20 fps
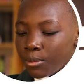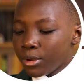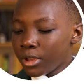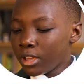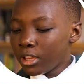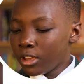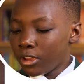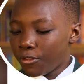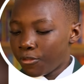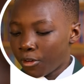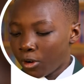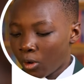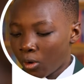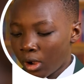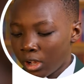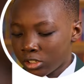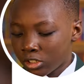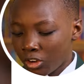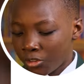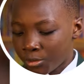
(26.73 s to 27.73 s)
be ye
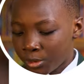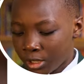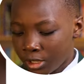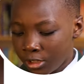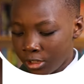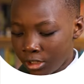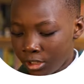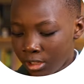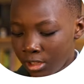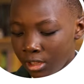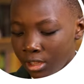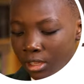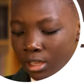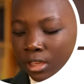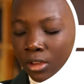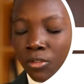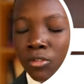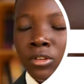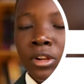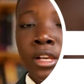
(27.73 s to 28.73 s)
followers of me,
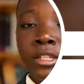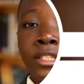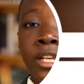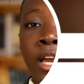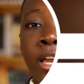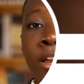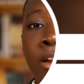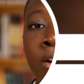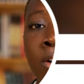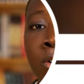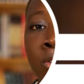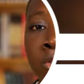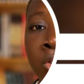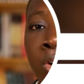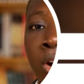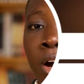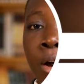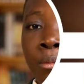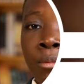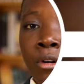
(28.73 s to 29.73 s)
even as I
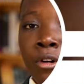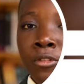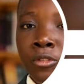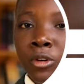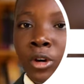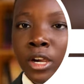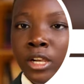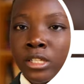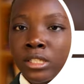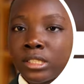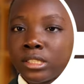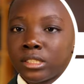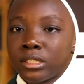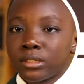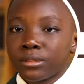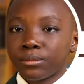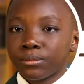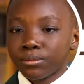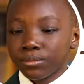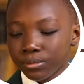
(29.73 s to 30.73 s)
also am of Christ.